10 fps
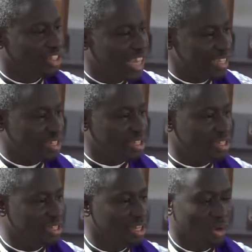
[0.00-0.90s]

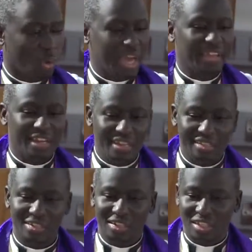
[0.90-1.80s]
justice where there
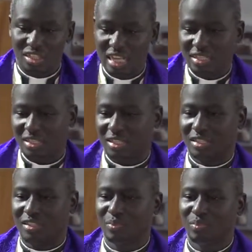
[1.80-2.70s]
is
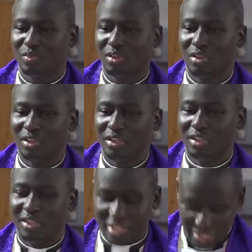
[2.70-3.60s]
injustice.
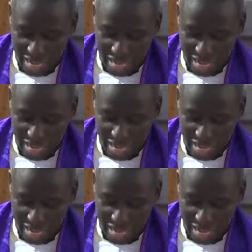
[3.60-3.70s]
He's the